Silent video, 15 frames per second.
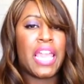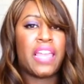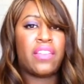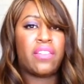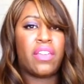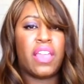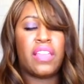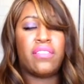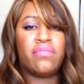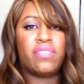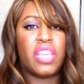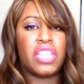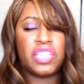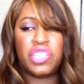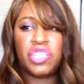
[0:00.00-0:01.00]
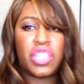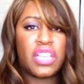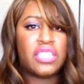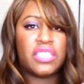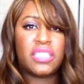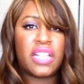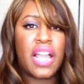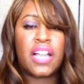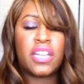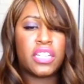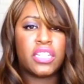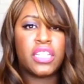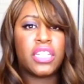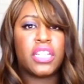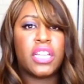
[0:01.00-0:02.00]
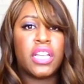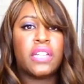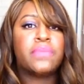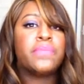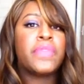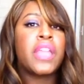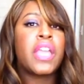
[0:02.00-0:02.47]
and it's not gonna look good.